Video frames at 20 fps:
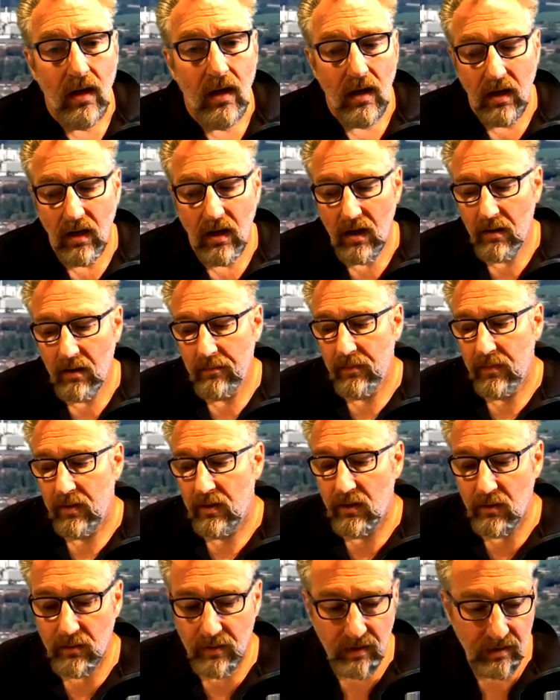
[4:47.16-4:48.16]

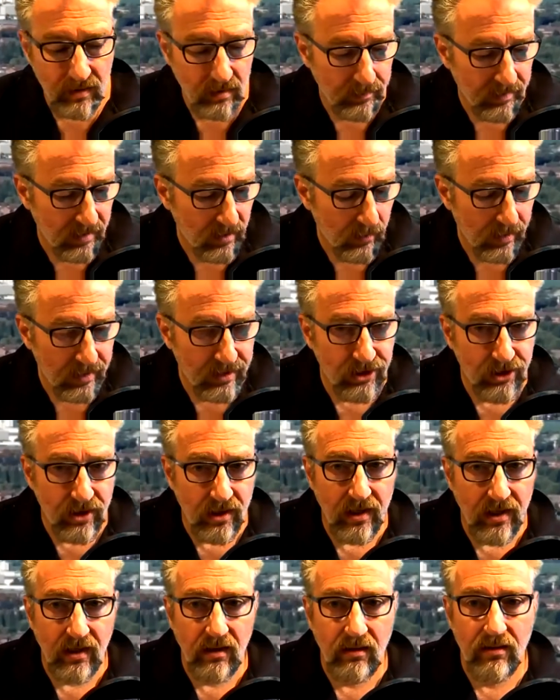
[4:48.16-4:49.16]
you need to be
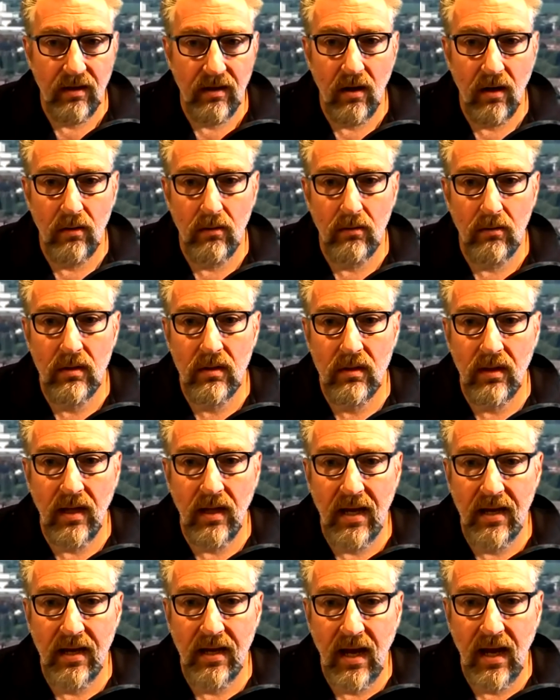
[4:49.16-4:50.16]
questioning those
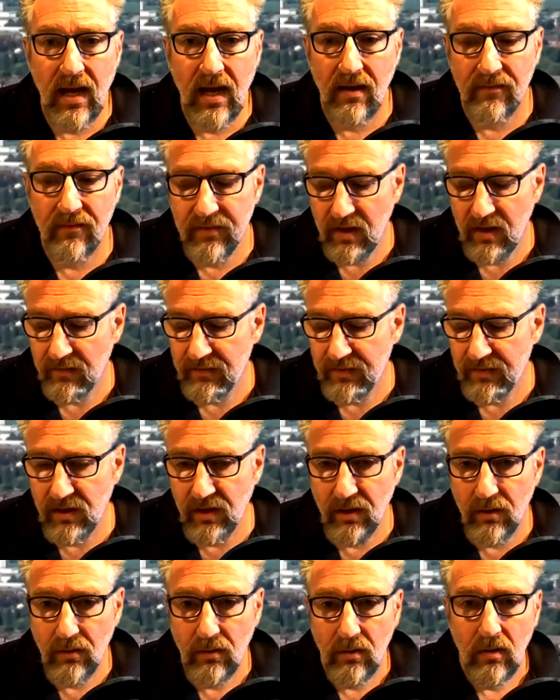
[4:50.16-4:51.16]
that have given
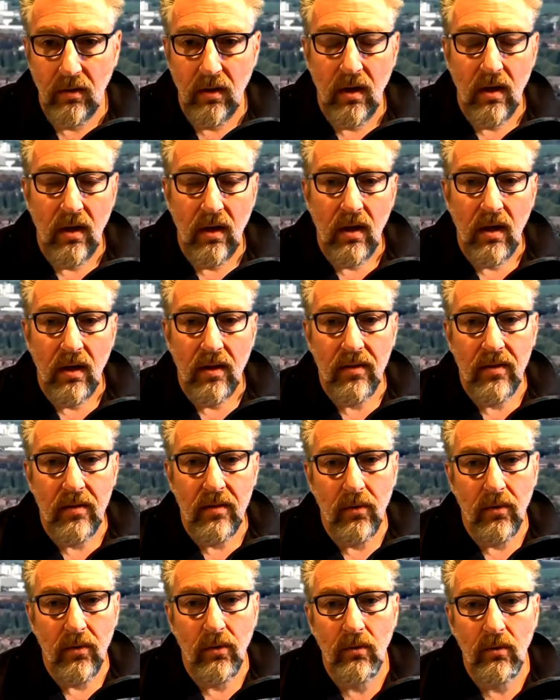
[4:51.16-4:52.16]
you the
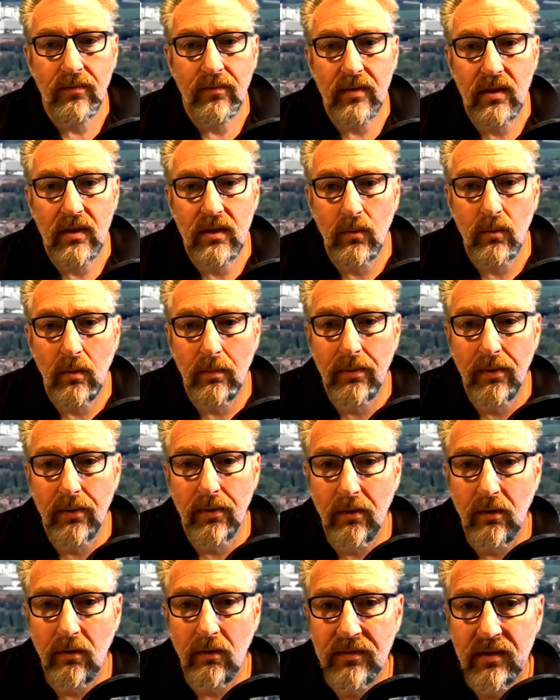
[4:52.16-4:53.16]
move to
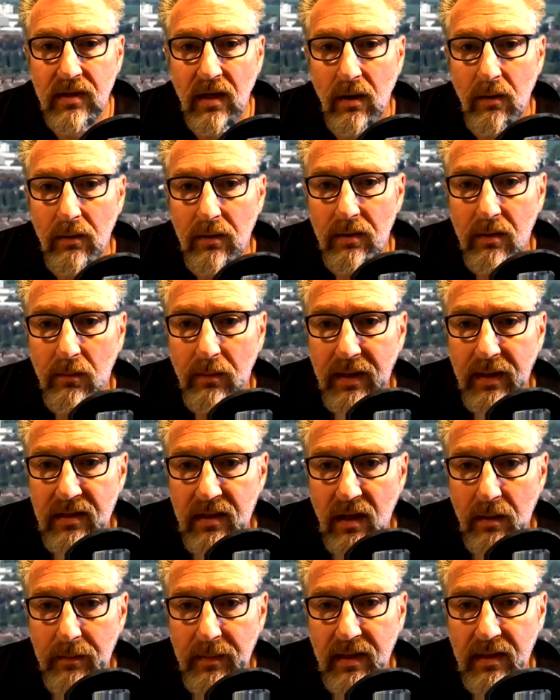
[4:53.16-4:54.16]
approve. So the reason
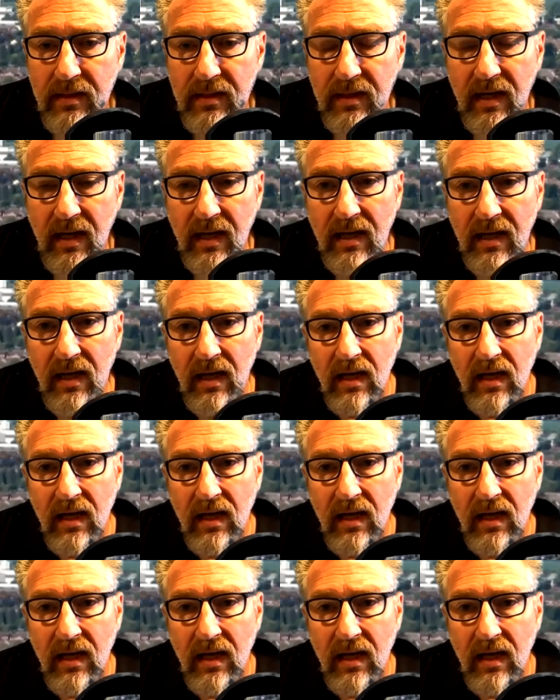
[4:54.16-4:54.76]
I'm here today